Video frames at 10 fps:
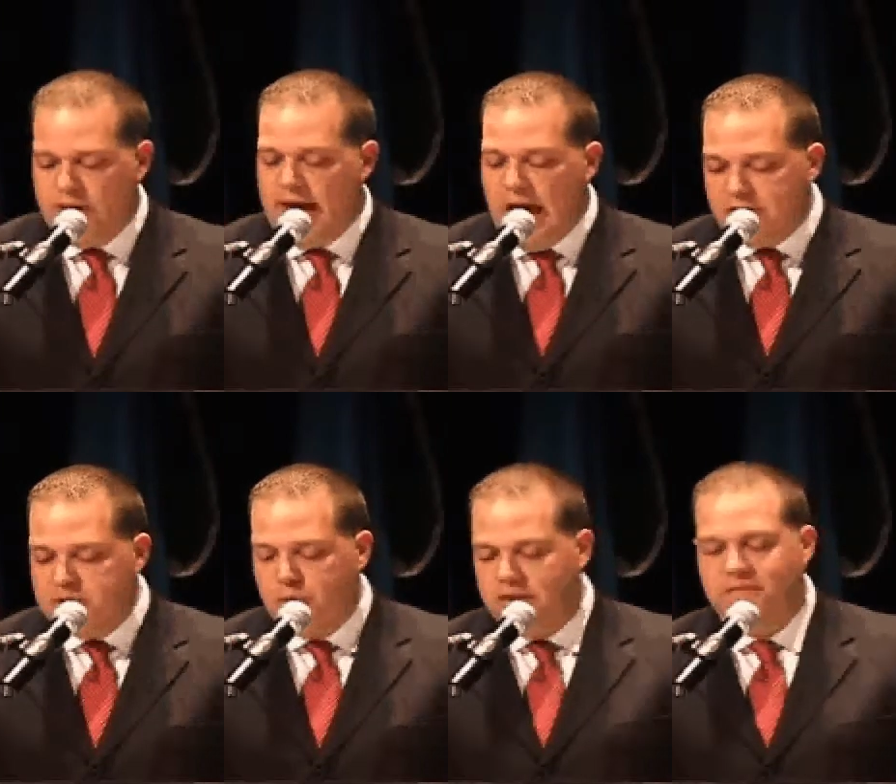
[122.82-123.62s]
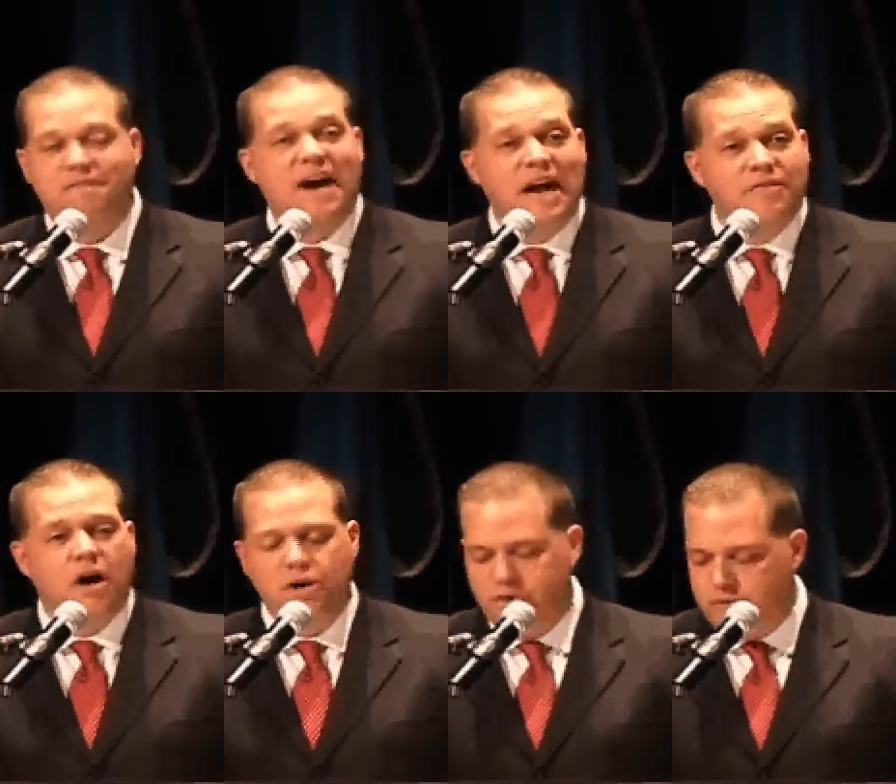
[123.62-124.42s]
average more than
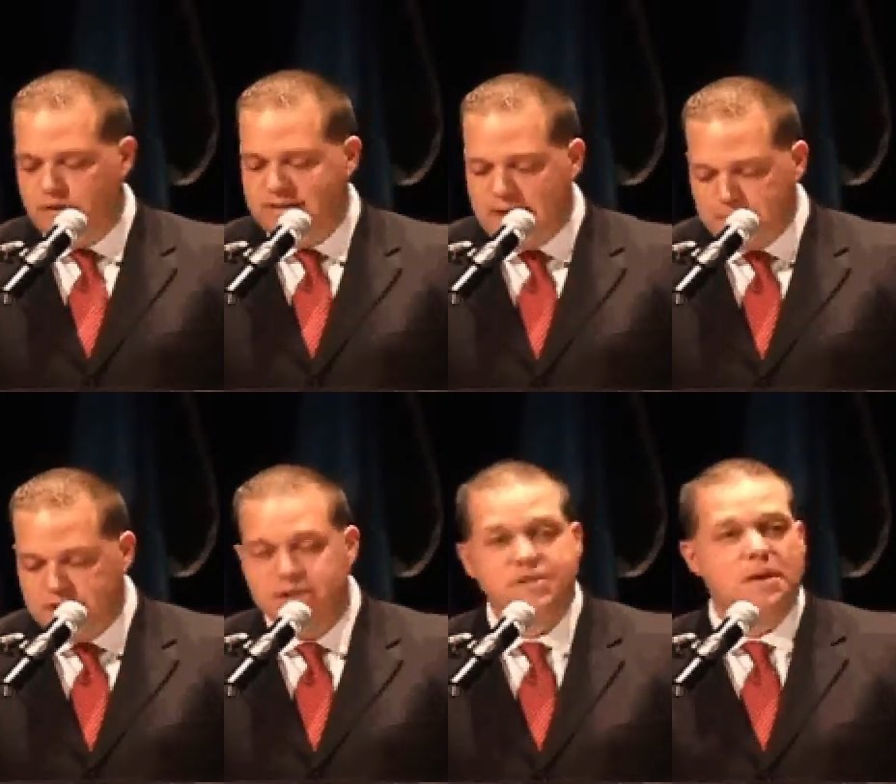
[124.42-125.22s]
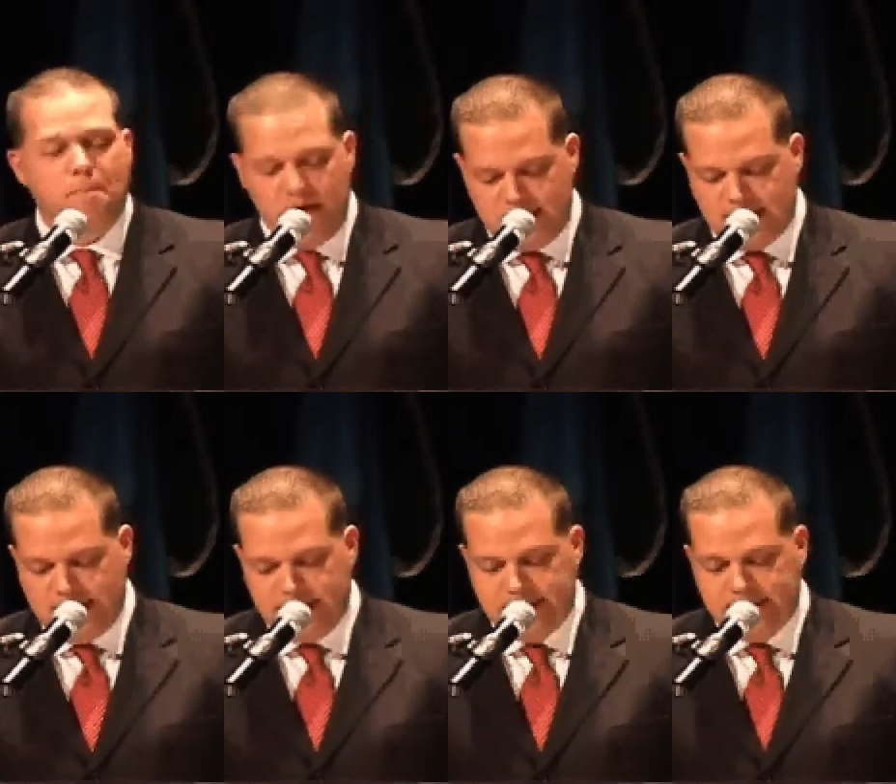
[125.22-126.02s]
500 redemptions
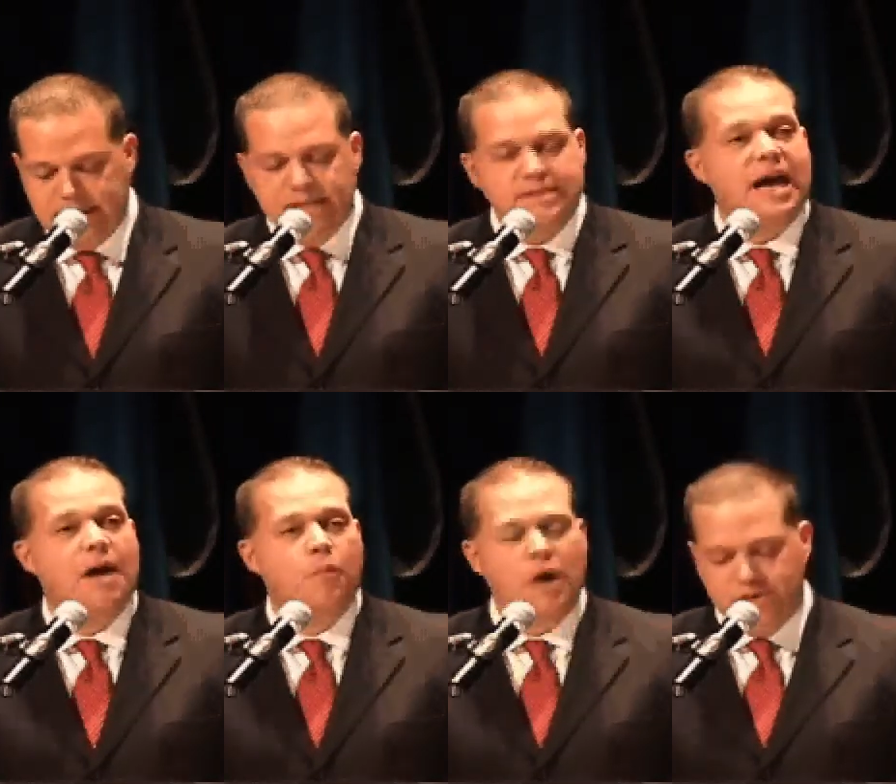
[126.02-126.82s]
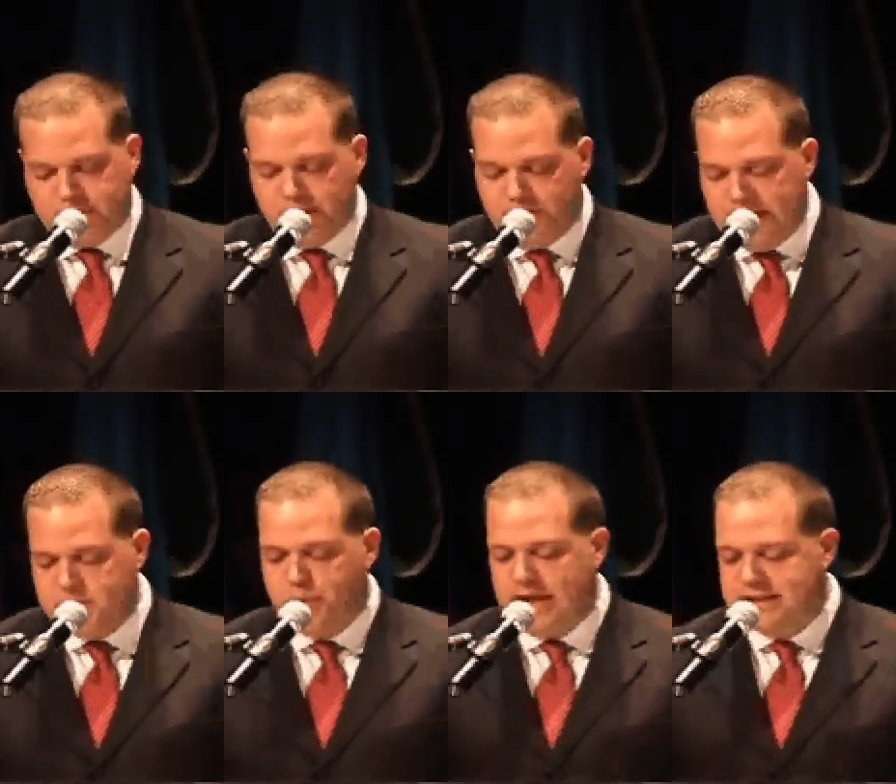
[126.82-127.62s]
monthly. Tom Welch, their vice
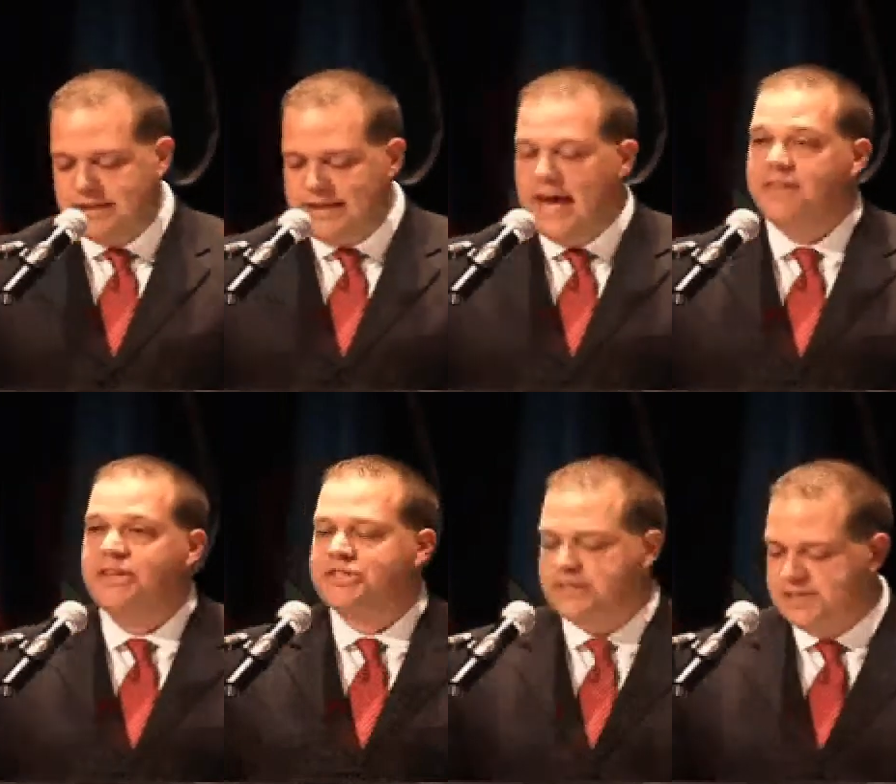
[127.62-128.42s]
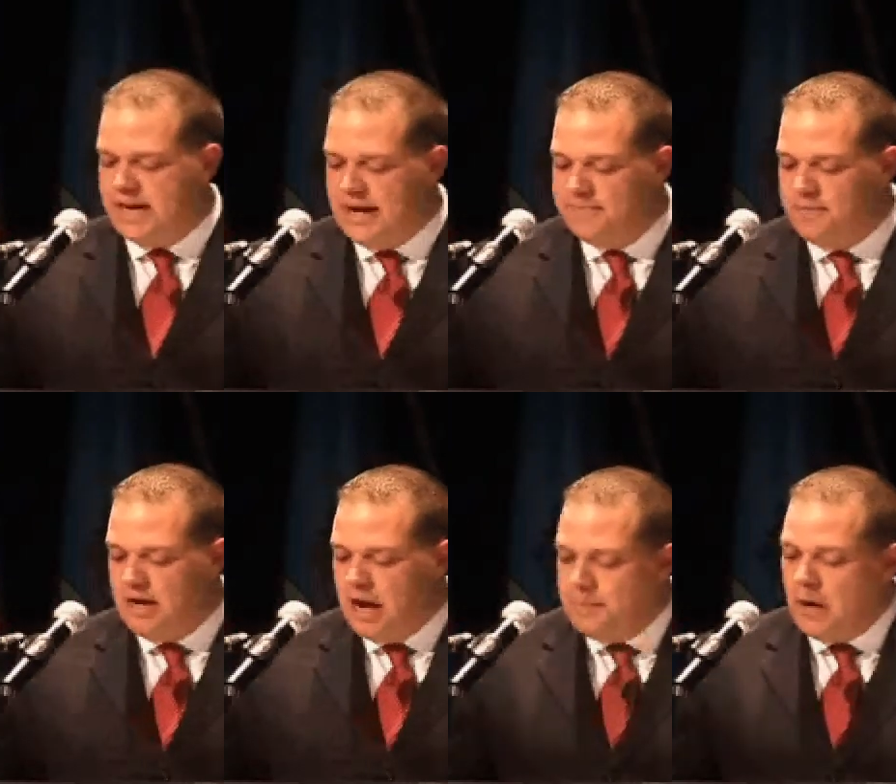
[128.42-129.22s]
president, had this to say
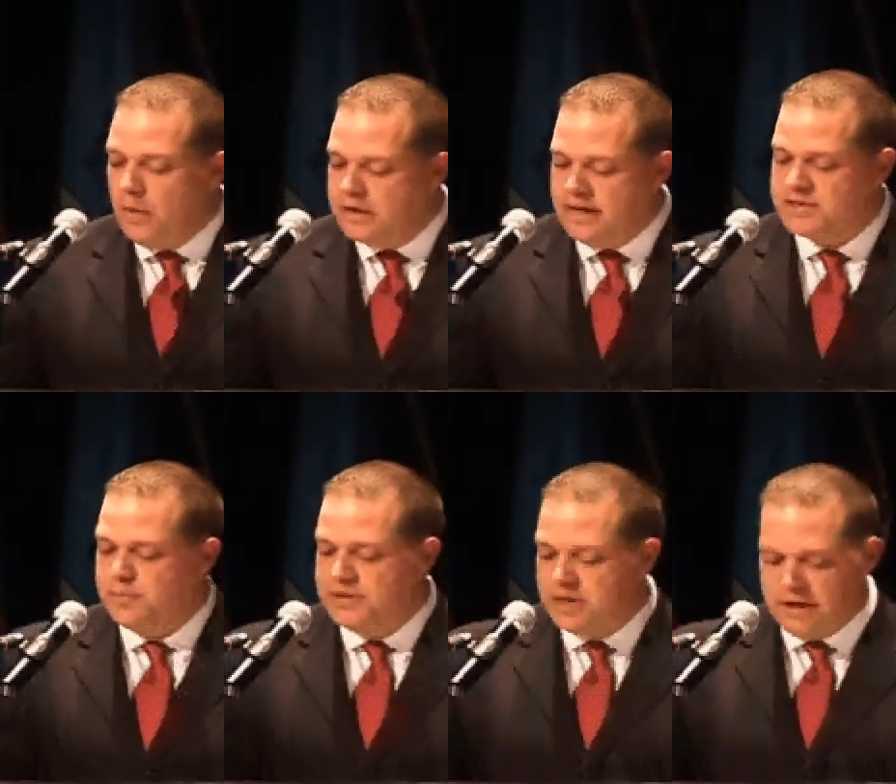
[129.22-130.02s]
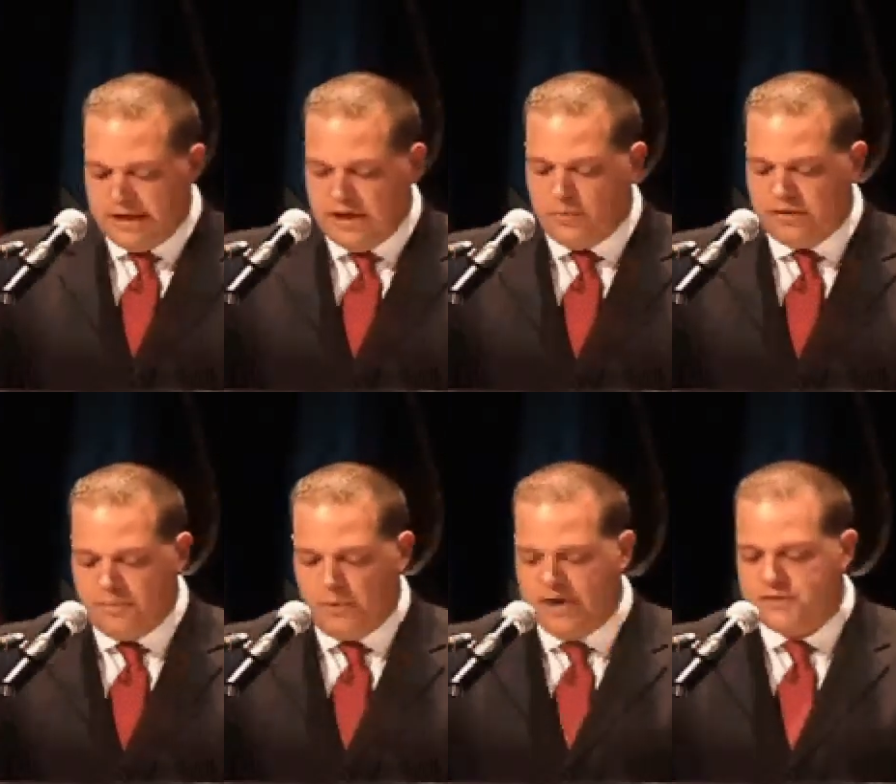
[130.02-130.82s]
about what customers are getting with their
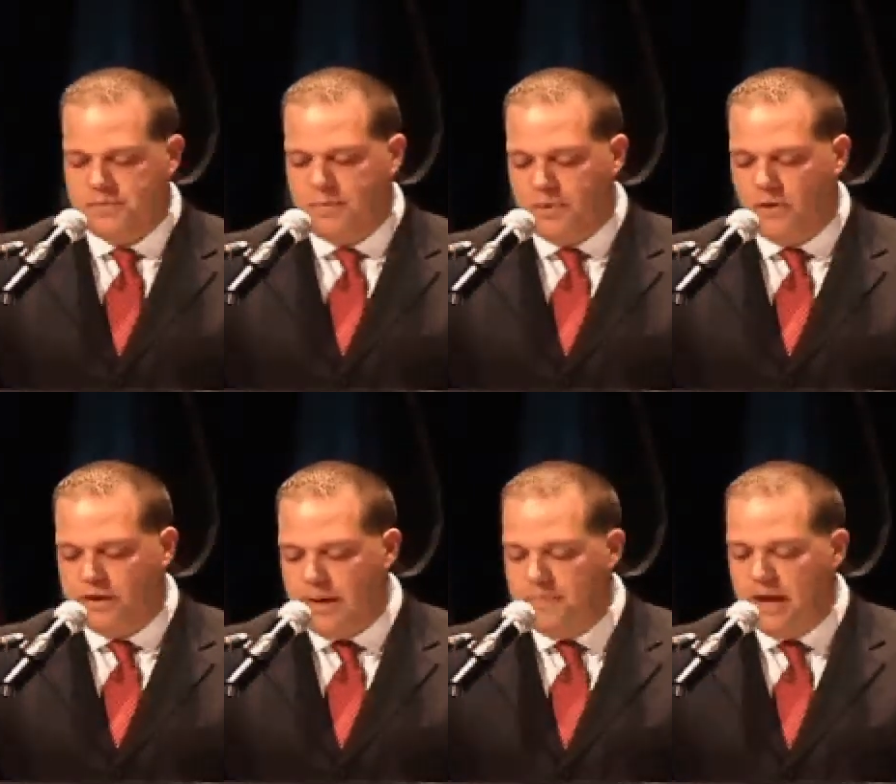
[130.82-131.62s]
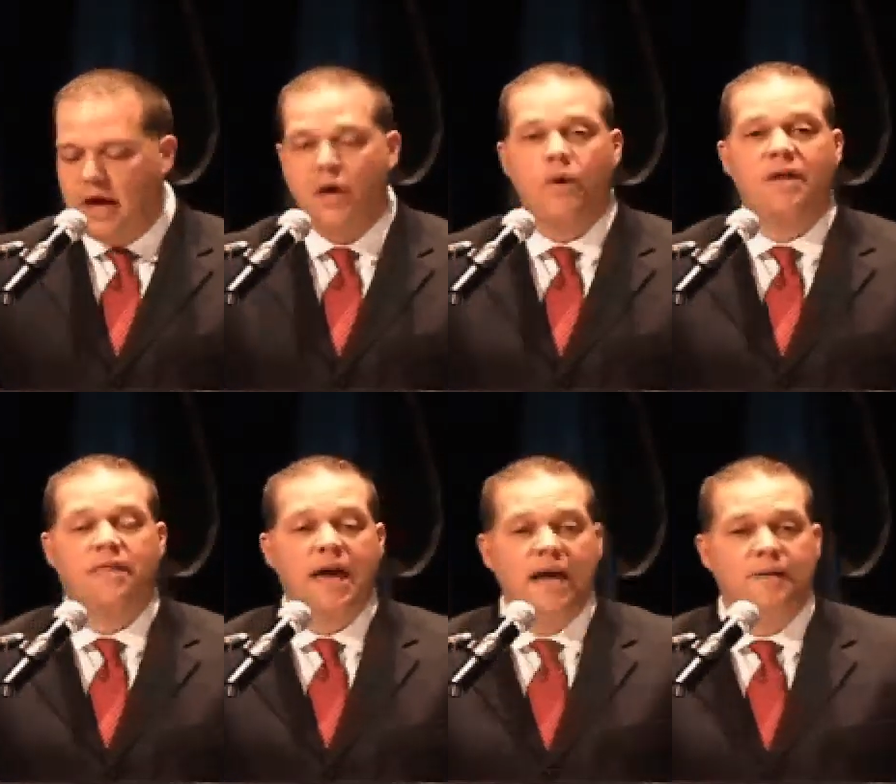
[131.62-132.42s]
points from the program and why
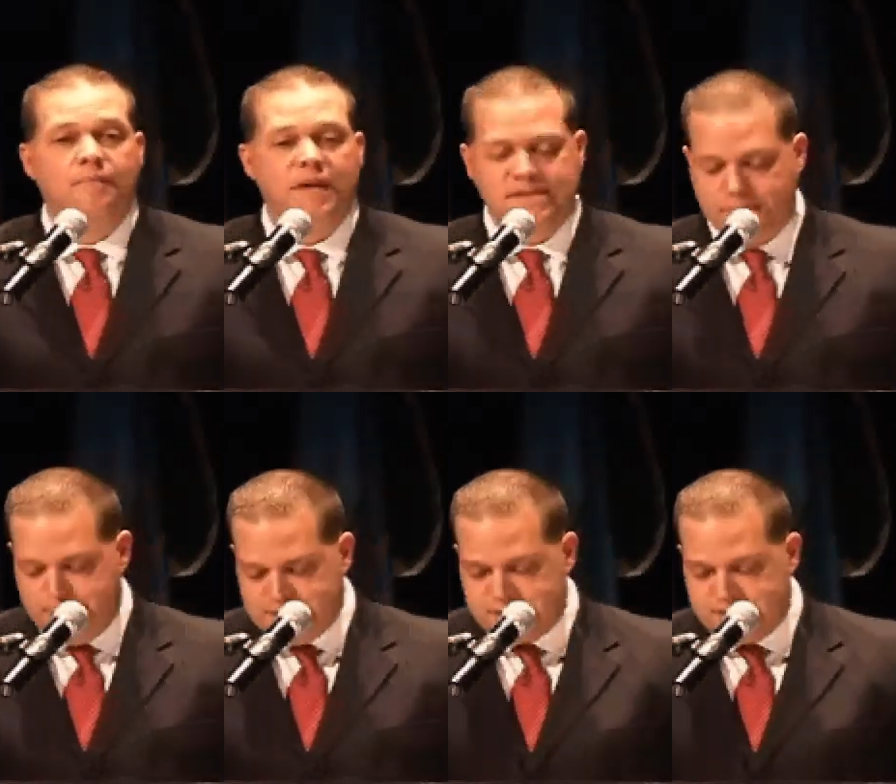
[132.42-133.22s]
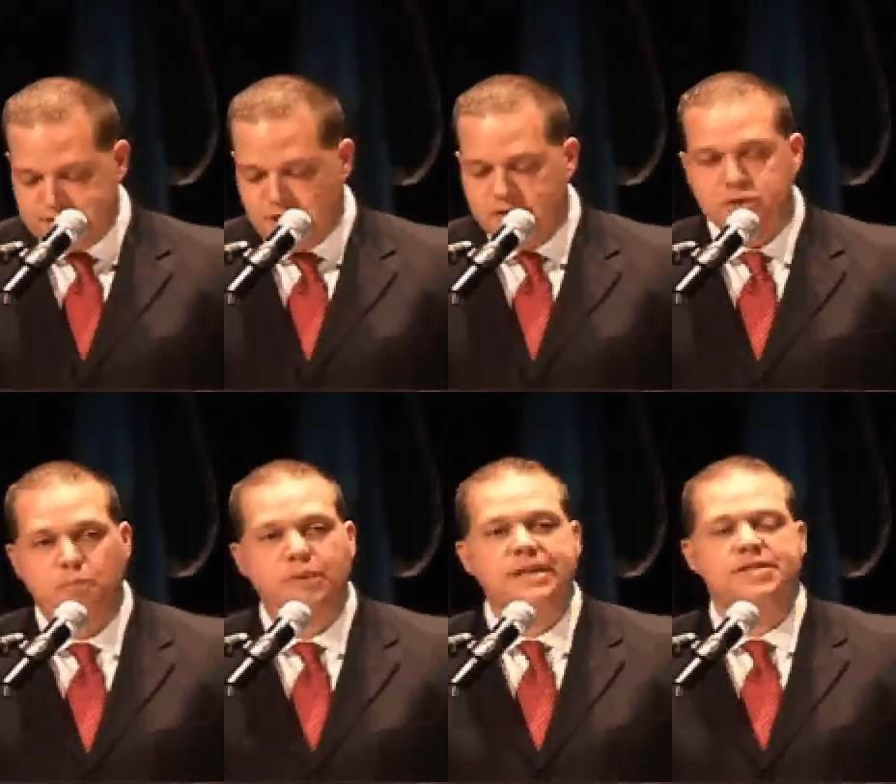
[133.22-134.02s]
they, as a business, are so
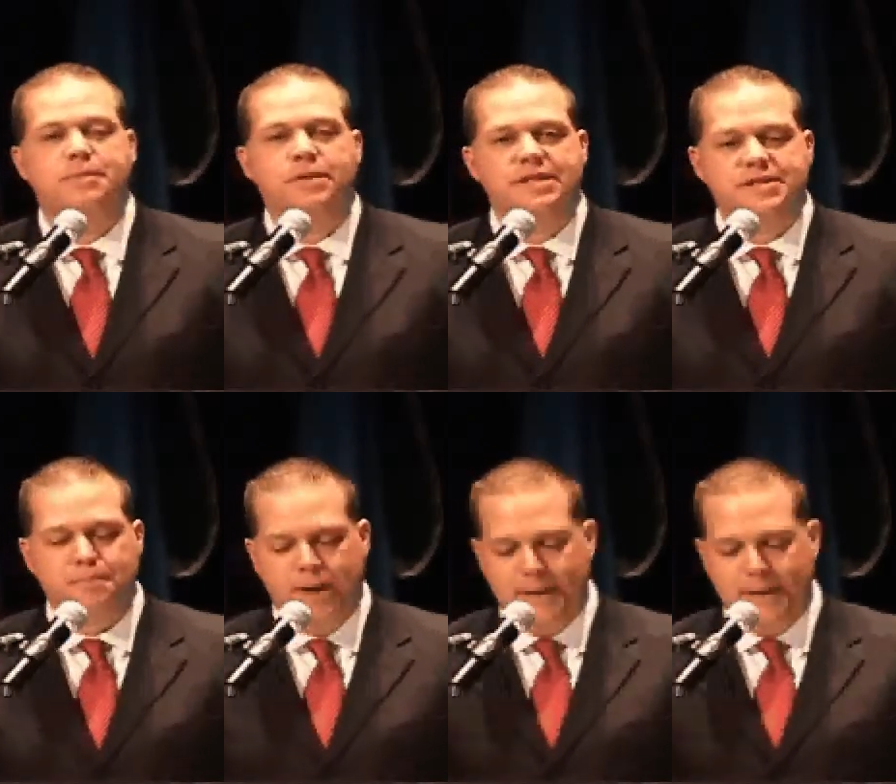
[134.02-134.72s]
pleased to participate.